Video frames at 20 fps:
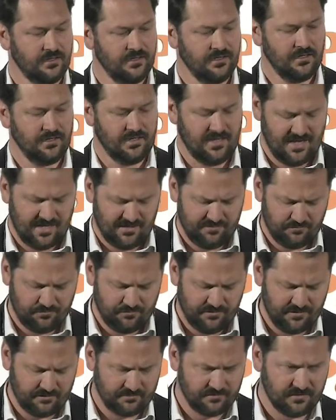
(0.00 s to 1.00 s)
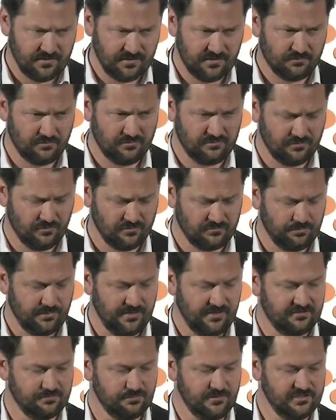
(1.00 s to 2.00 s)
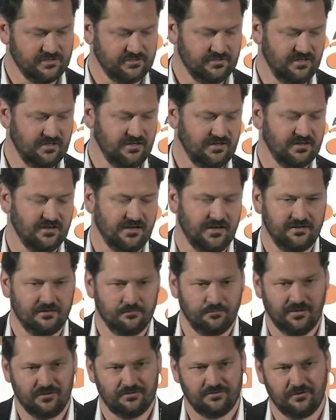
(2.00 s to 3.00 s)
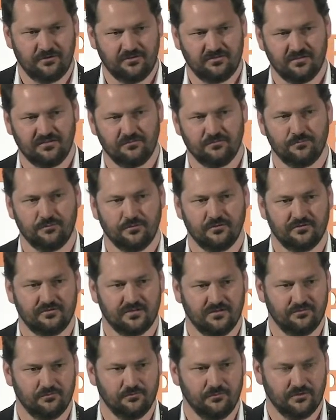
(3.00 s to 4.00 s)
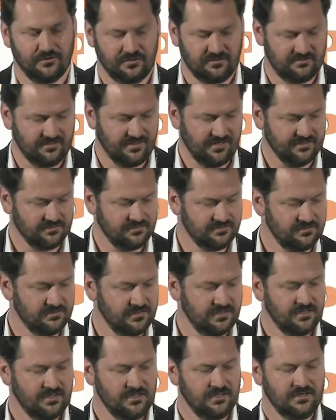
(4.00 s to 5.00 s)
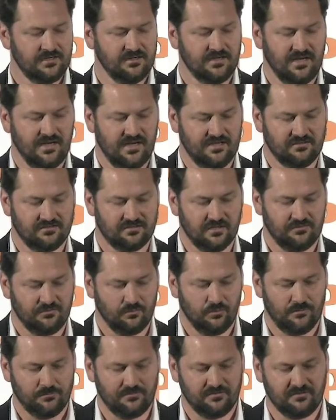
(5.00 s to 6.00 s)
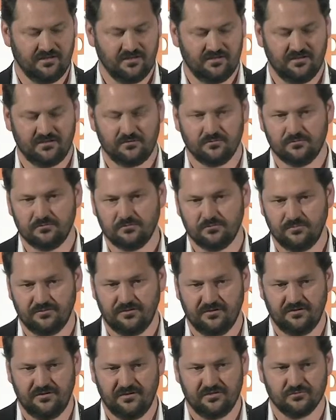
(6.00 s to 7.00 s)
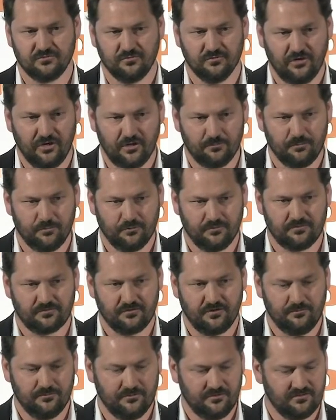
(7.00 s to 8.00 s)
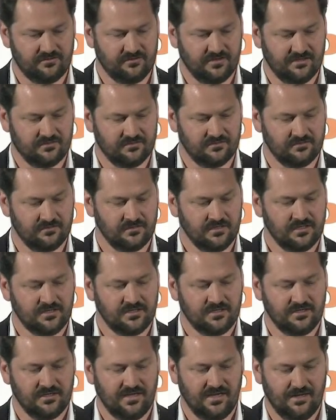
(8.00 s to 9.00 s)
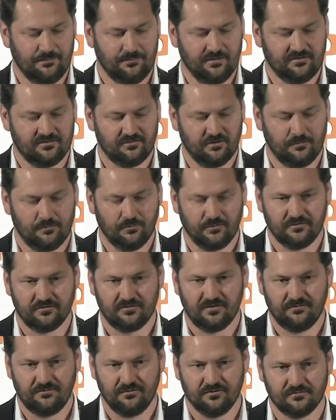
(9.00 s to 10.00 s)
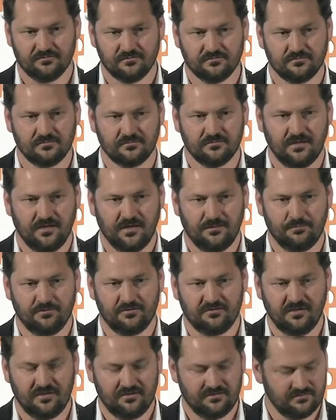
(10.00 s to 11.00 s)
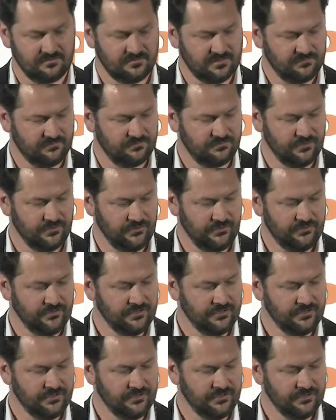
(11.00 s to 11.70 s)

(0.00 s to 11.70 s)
The resource base measured and indicated about 37.7 million tonnes, just over 1% nickel, with an additional 9.3 million tonnes at 0.7% inferred.